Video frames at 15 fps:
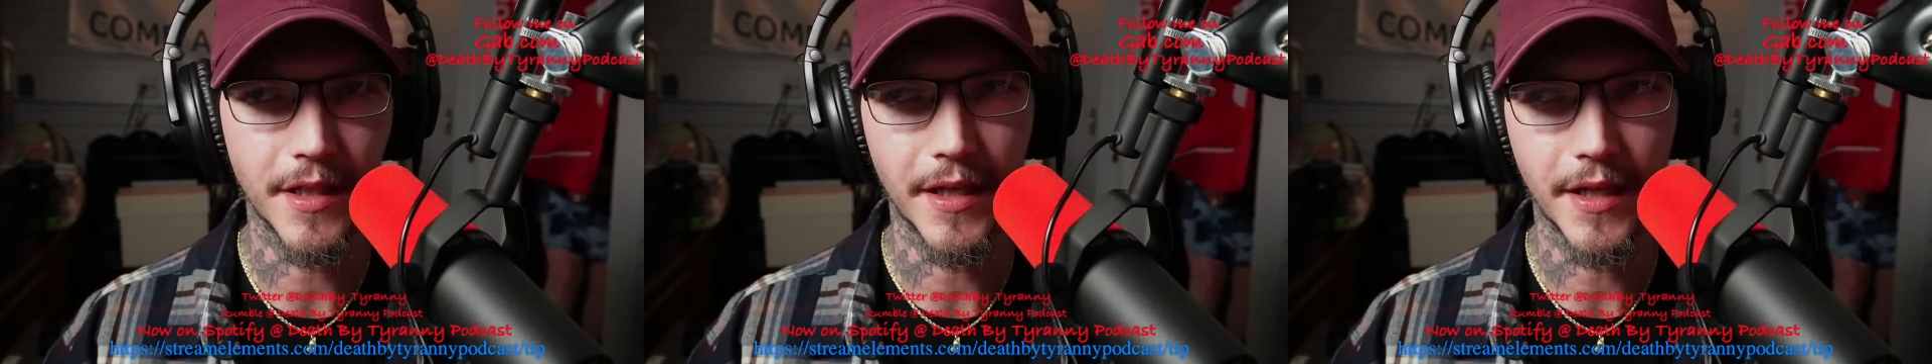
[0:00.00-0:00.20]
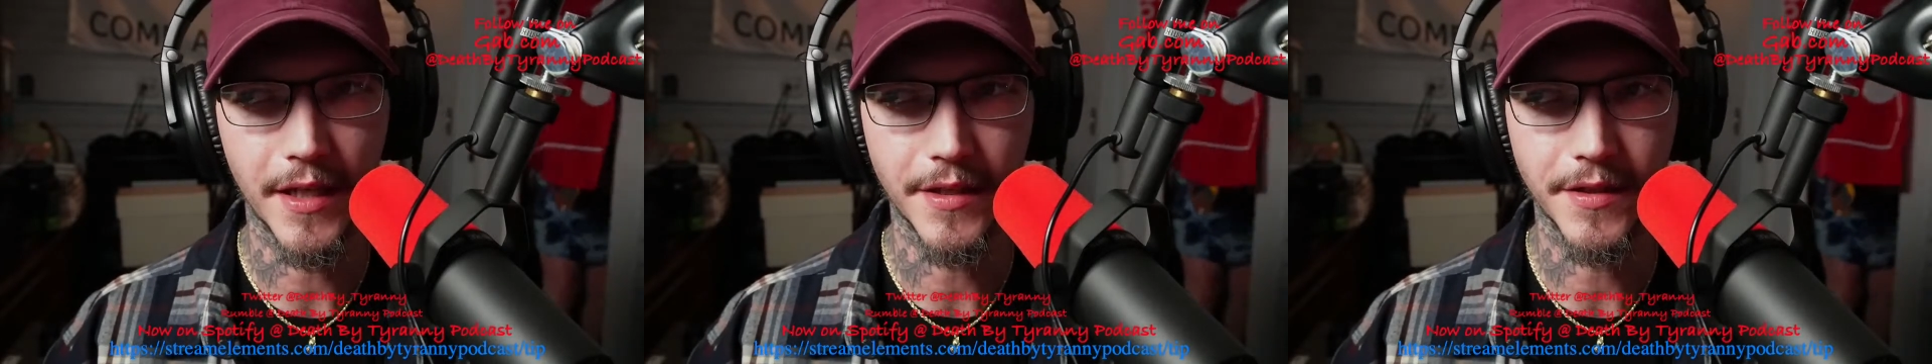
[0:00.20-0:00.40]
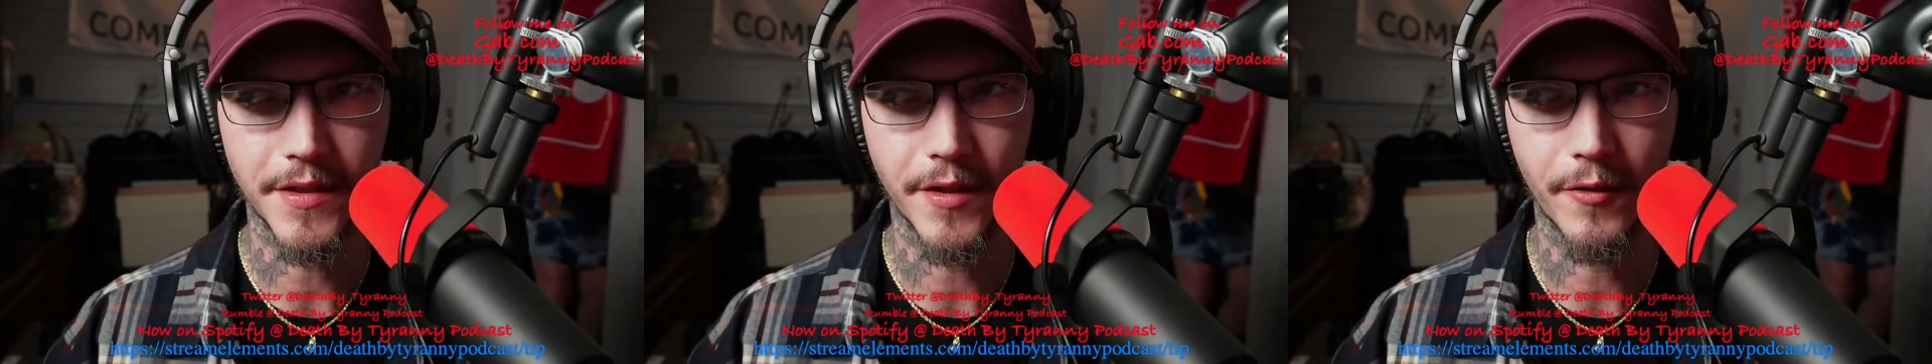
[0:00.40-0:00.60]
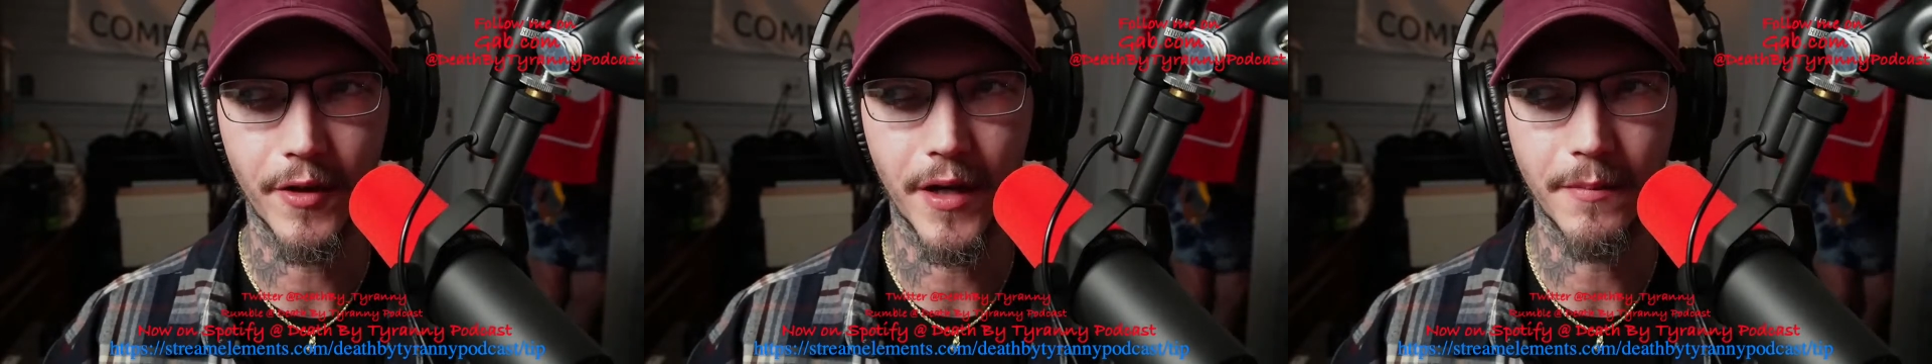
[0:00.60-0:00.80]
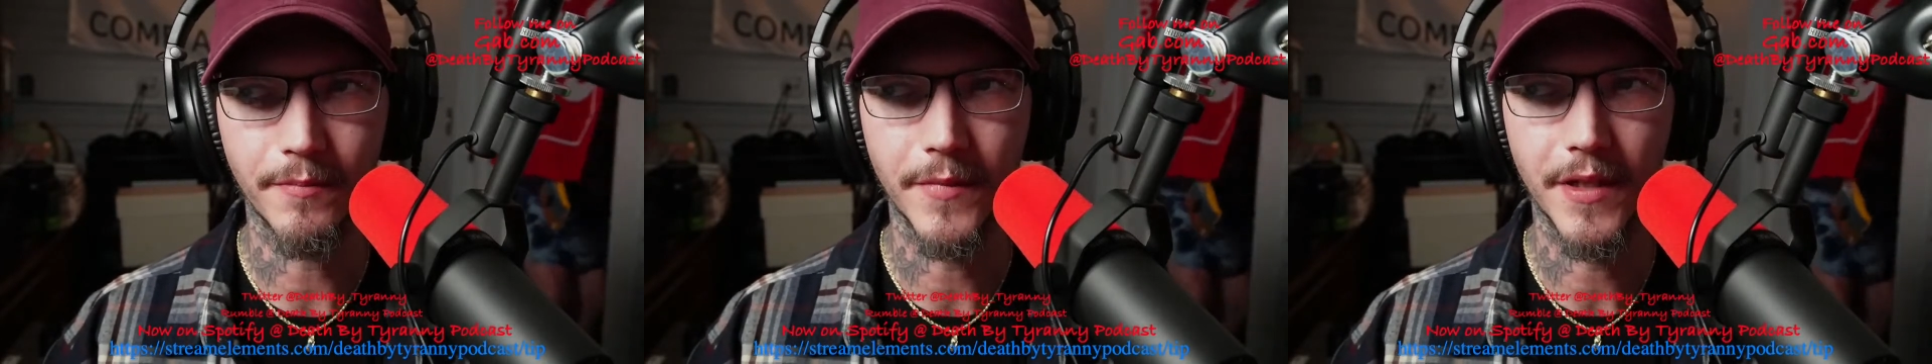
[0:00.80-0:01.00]
like
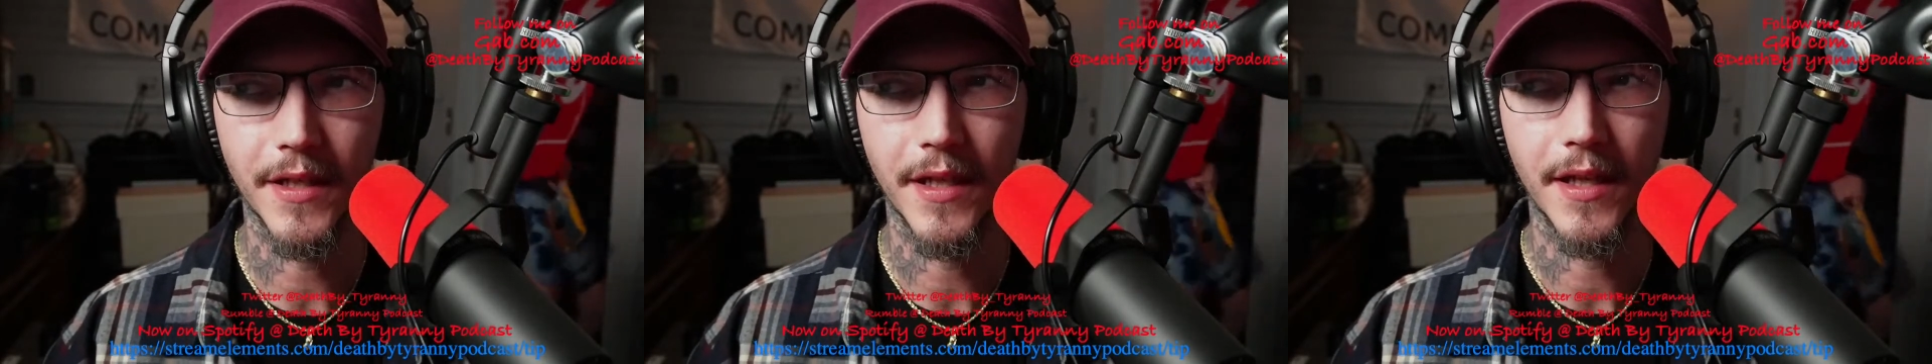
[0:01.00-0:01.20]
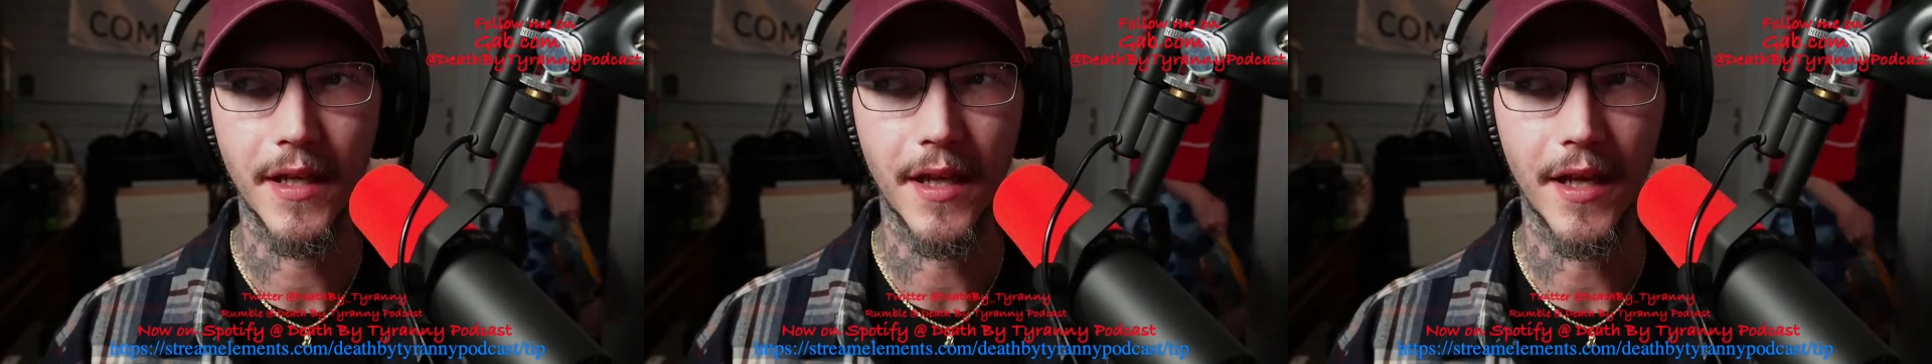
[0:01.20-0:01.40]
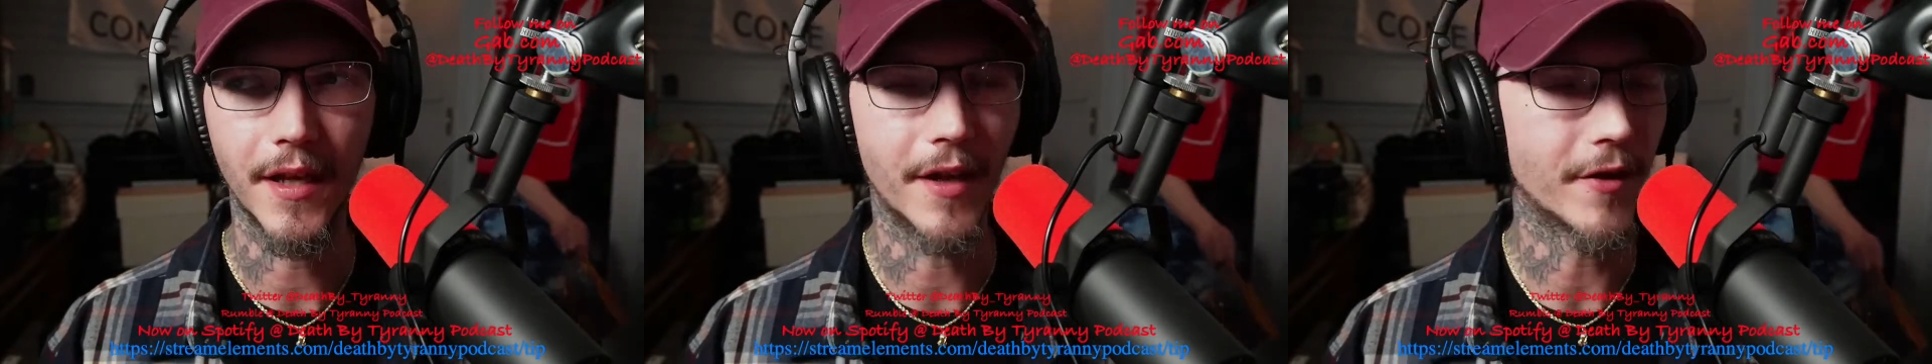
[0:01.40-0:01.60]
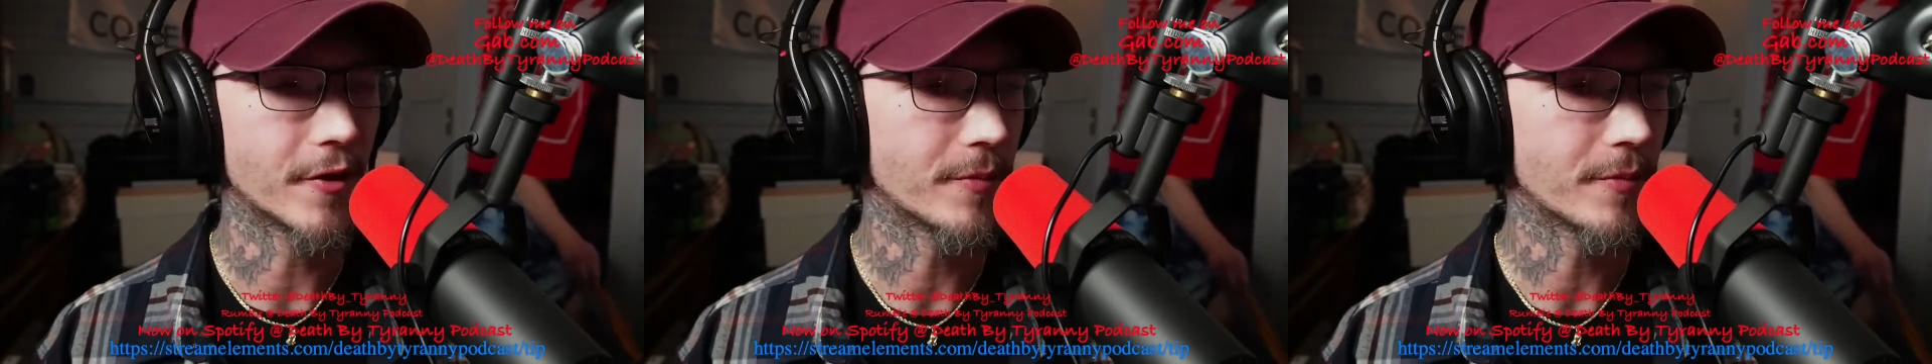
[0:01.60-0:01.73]
Instagram and